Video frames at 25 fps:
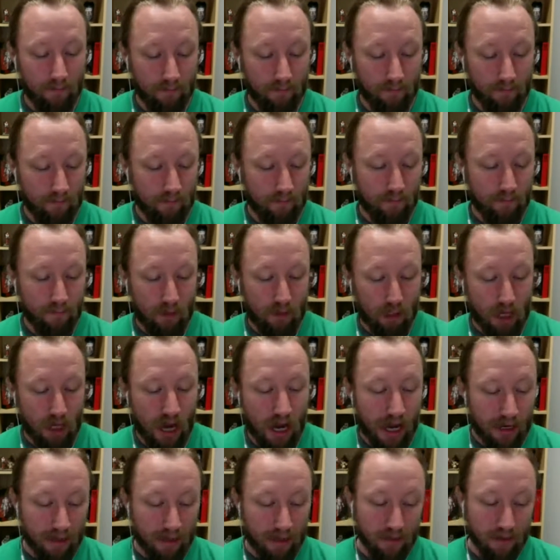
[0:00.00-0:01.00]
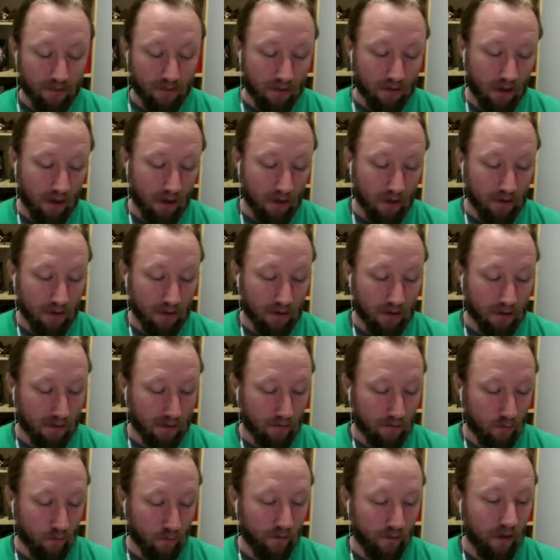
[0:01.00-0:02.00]
shined as far as
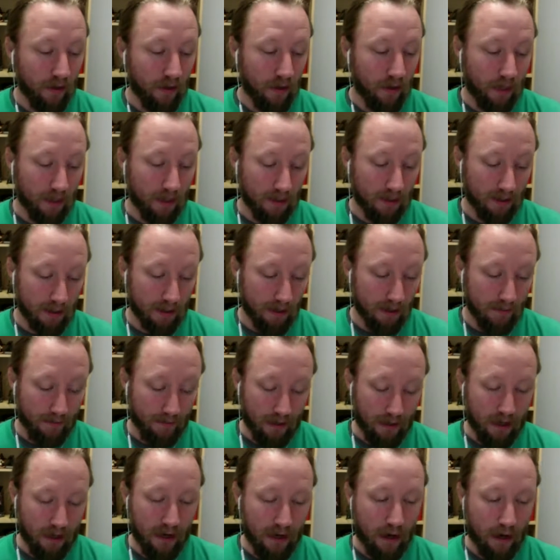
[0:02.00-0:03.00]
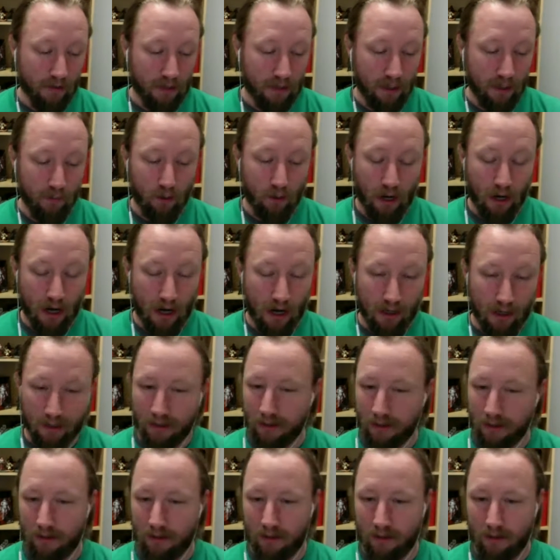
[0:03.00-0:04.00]
revealing stuff and announcing product.
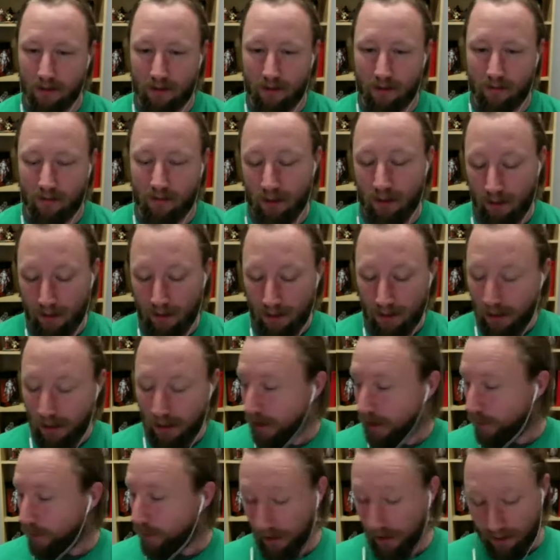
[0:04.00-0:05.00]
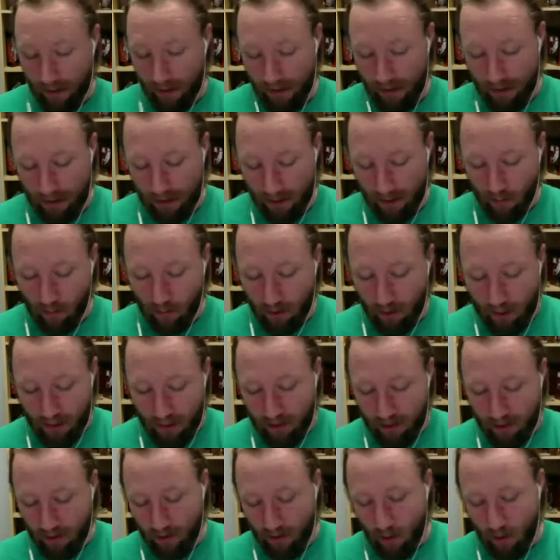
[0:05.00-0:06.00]
So, but like I said, we'll get
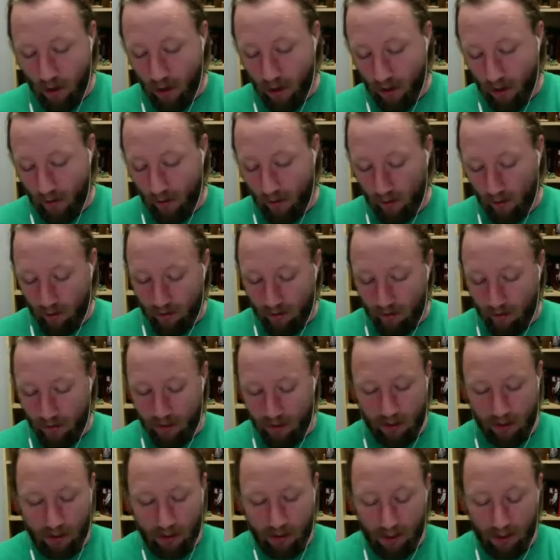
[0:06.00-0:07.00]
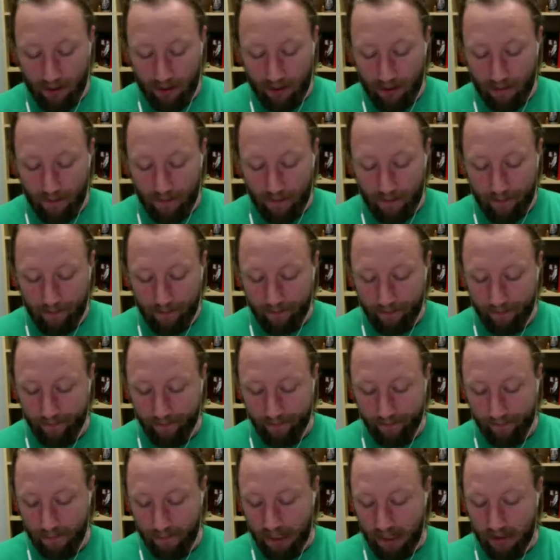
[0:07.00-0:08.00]
to all of those. Um,
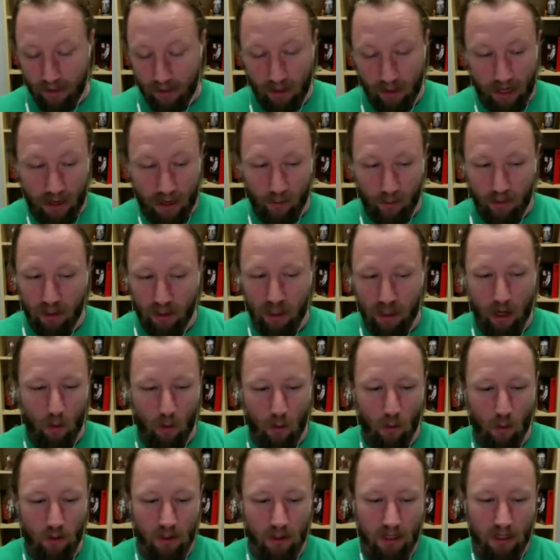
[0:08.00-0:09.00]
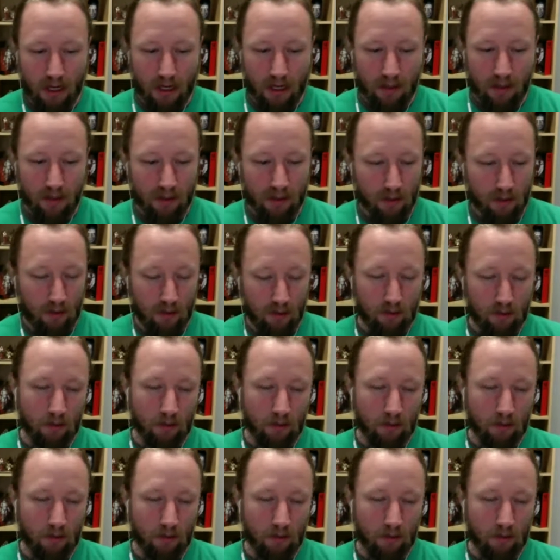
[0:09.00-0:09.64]
yesterday was Star Wars Day, so